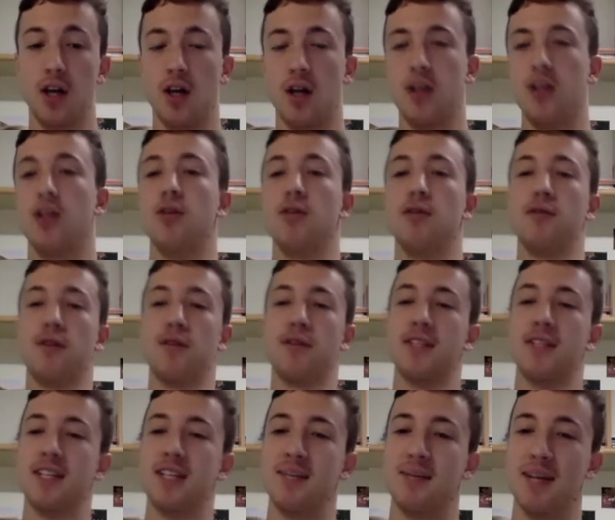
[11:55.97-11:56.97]
you've
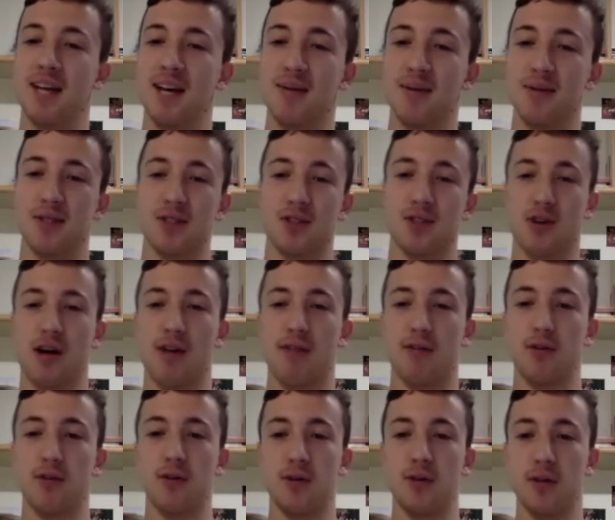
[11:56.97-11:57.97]
obviously been able to
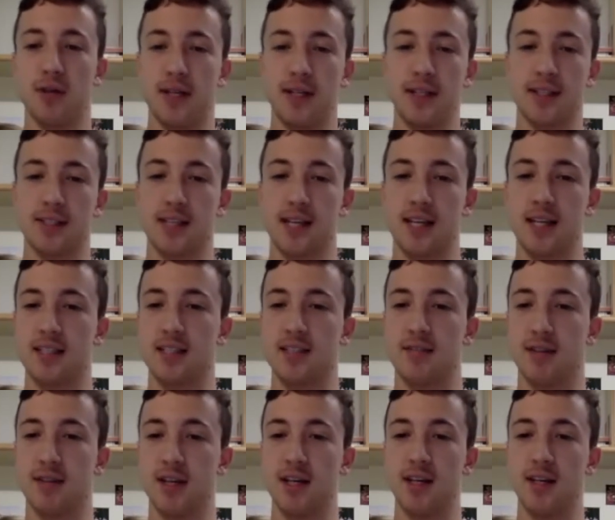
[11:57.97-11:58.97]
travel
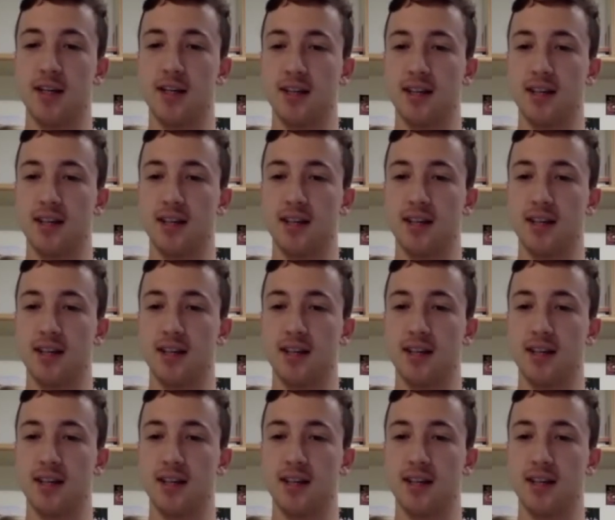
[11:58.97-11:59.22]
extensively,